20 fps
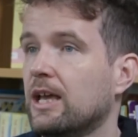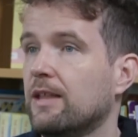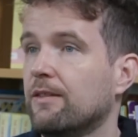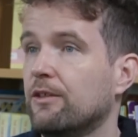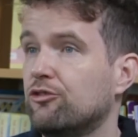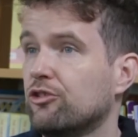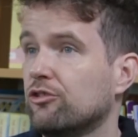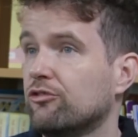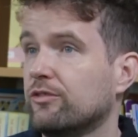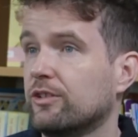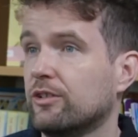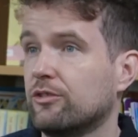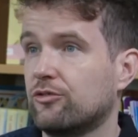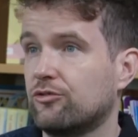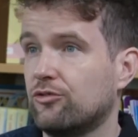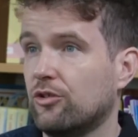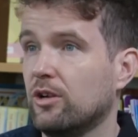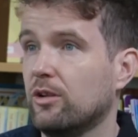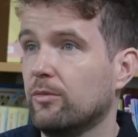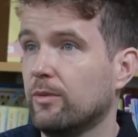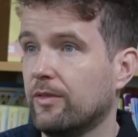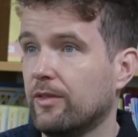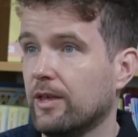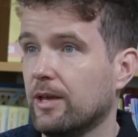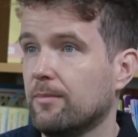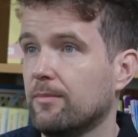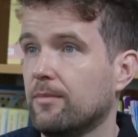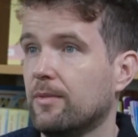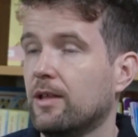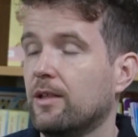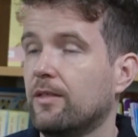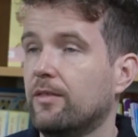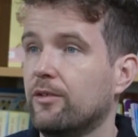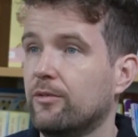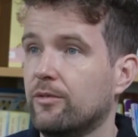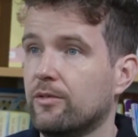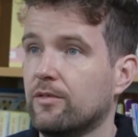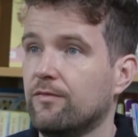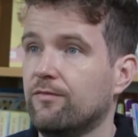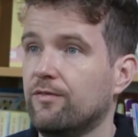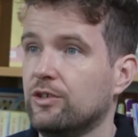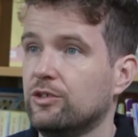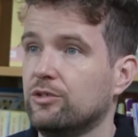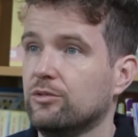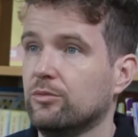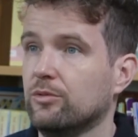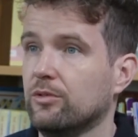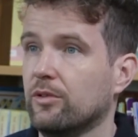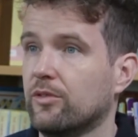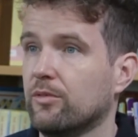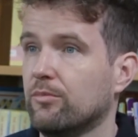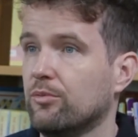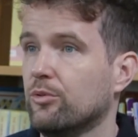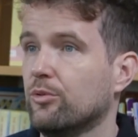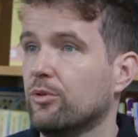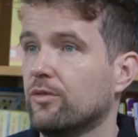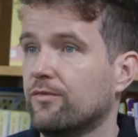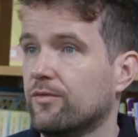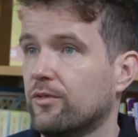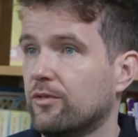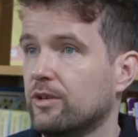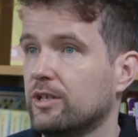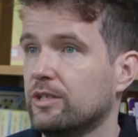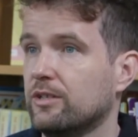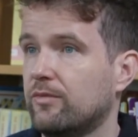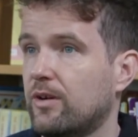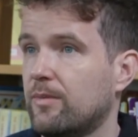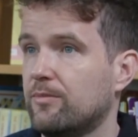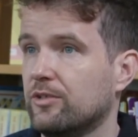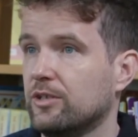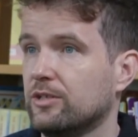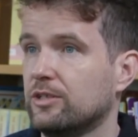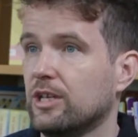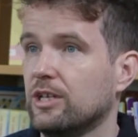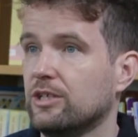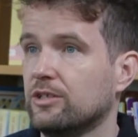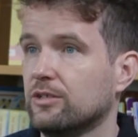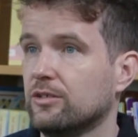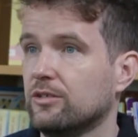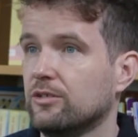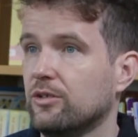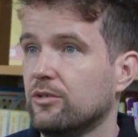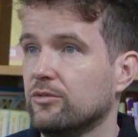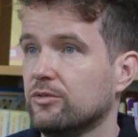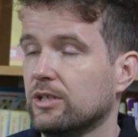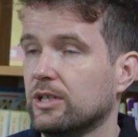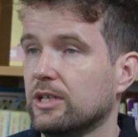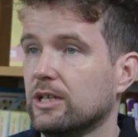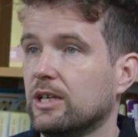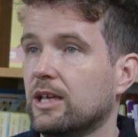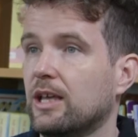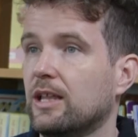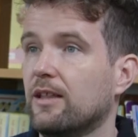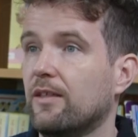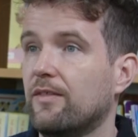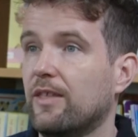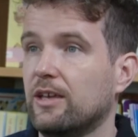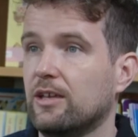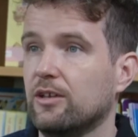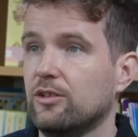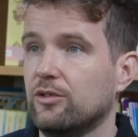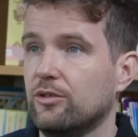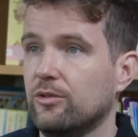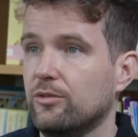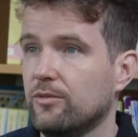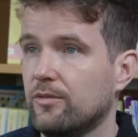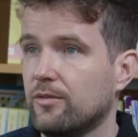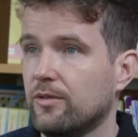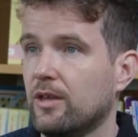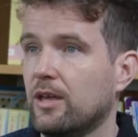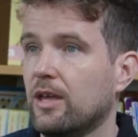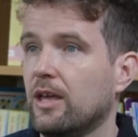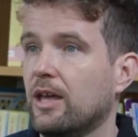The children that struggle with them, there is a visual support for it, a representation usually that they can use.